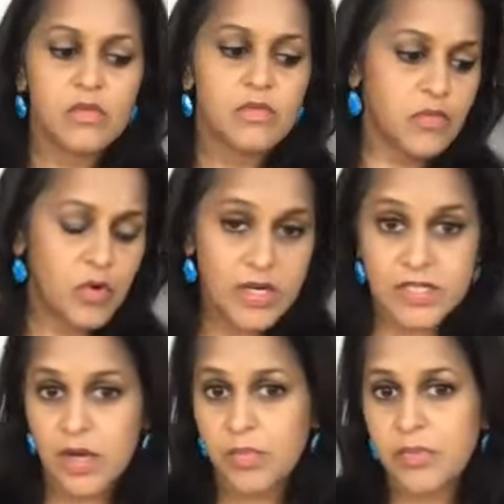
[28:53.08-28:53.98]
for
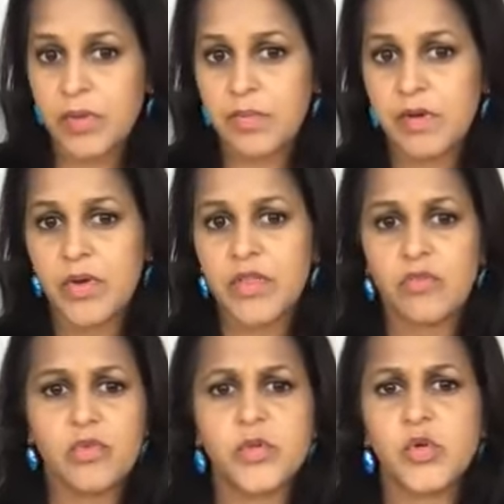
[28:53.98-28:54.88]
example, people with
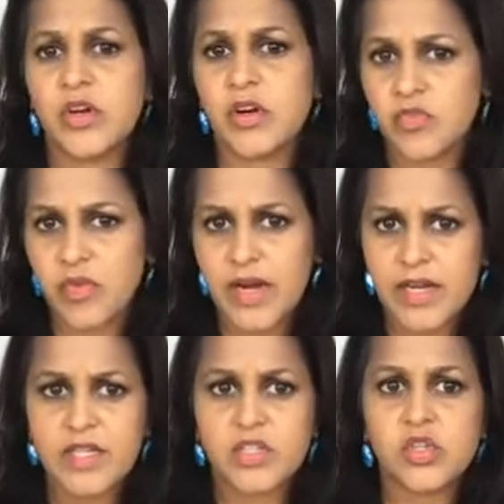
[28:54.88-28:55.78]
rheumatoid
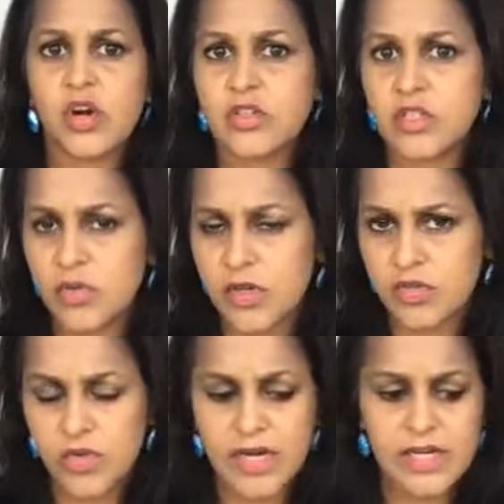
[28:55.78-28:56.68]
arthritis or
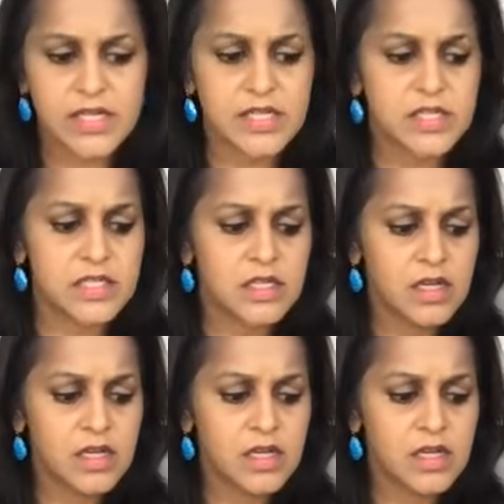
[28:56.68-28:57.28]
osteoarthritis,